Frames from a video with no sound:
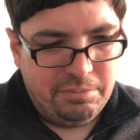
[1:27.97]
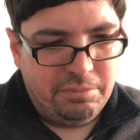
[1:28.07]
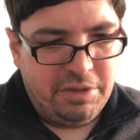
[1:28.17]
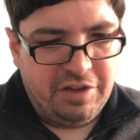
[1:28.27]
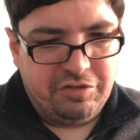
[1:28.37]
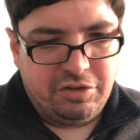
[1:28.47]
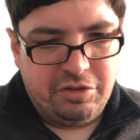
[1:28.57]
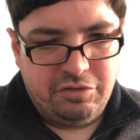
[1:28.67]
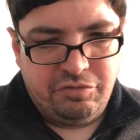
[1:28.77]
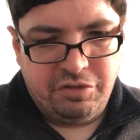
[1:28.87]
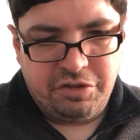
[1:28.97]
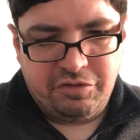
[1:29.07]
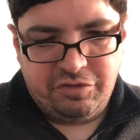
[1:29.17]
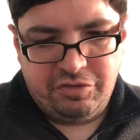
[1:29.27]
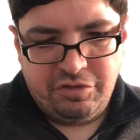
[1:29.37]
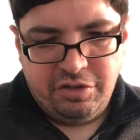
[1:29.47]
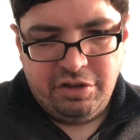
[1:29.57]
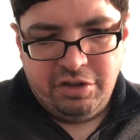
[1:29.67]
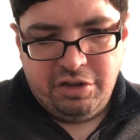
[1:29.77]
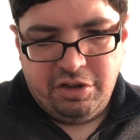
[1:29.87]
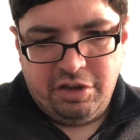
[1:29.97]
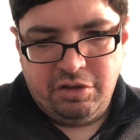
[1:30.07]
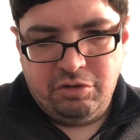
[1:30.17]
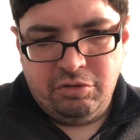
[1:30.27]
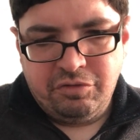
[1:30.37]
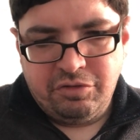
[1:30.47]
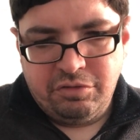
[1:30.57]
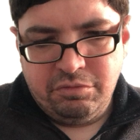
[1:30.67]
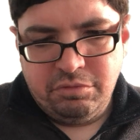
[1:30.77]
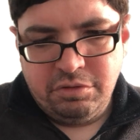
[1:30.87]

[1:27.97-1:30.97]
magic tricks. And also,